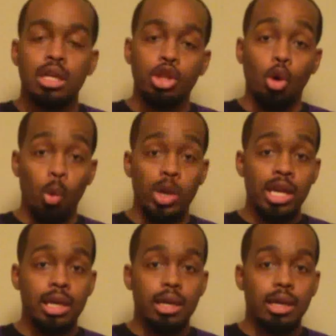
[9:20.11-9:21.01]
The
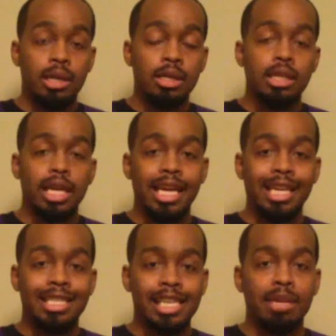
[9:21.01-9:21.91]
weak and
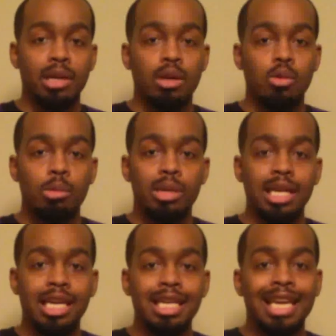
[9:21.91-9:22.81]
the timid will be
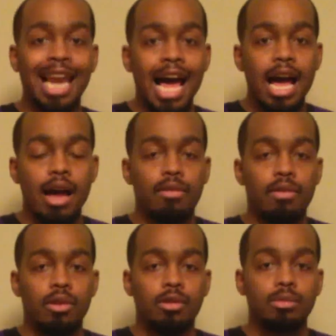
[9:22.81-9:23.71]
eaten alive,
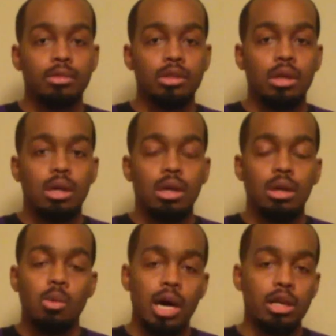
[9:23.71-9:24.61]

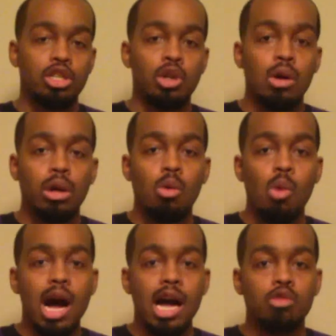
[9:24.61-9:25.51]
while the strong and
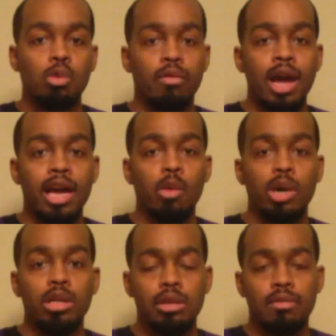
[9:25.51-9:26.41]
wise will find a
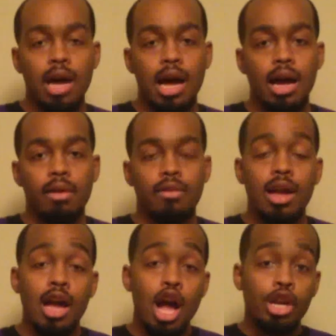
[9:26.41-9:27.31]
way to survive.
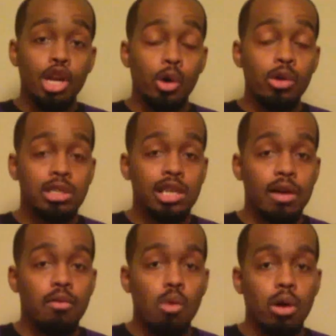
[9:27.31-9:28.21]
Know your
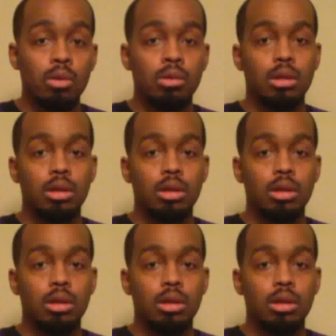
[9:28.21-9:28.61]
self-worth.